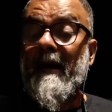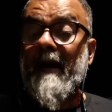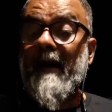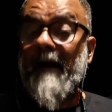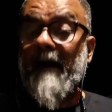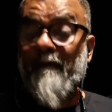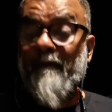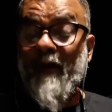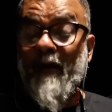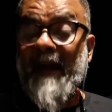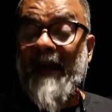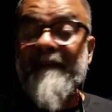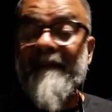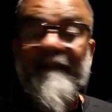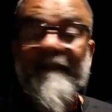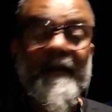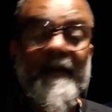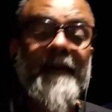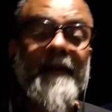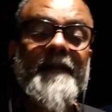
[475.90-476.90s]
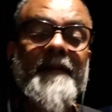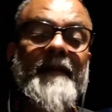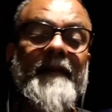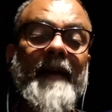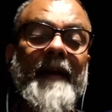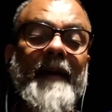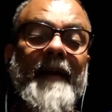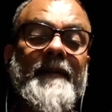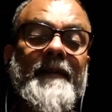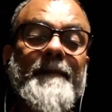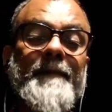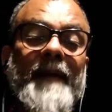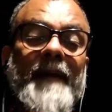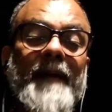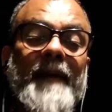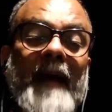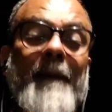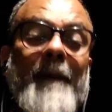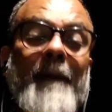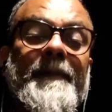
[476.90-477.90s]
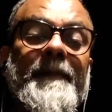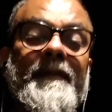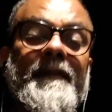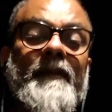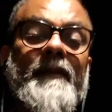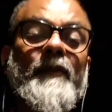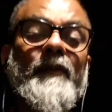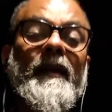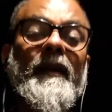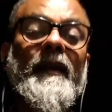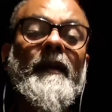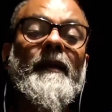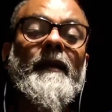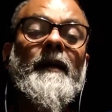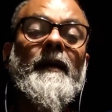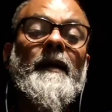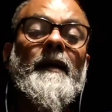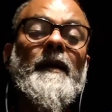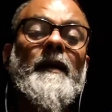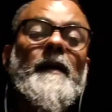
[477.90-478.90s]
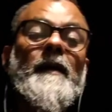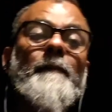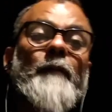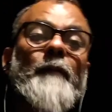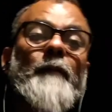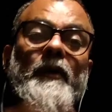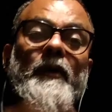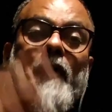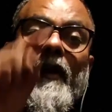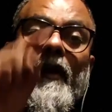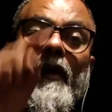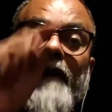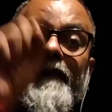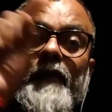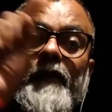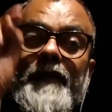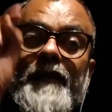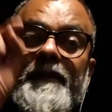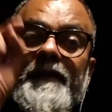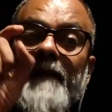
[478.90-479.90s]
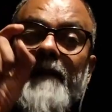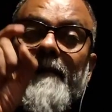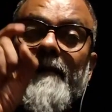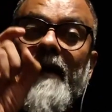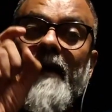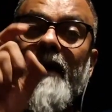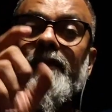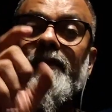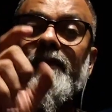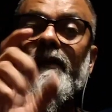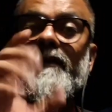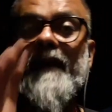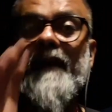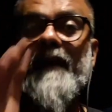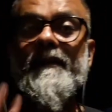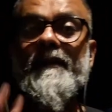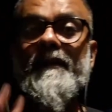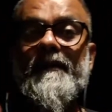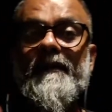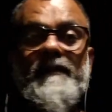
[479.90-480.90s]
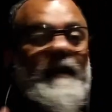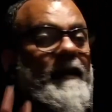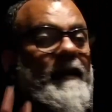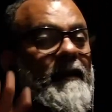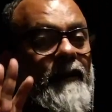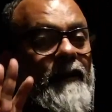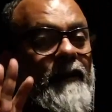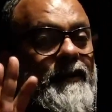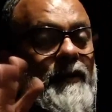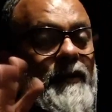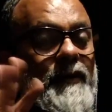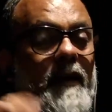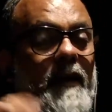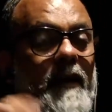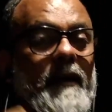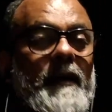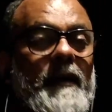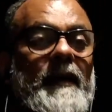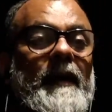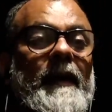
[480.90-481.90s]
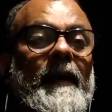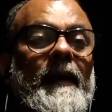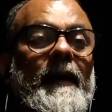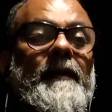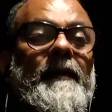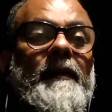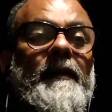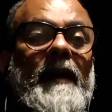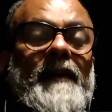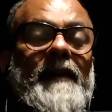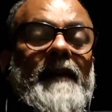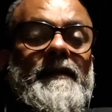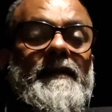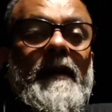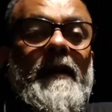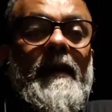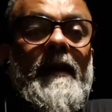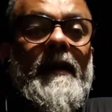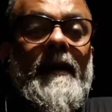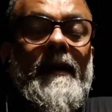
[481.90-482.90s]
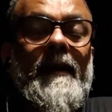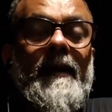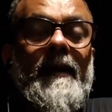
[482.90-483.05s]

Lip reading: what I fear is that perhaps this will put a lot of question marks on Tejas, that is for sure. International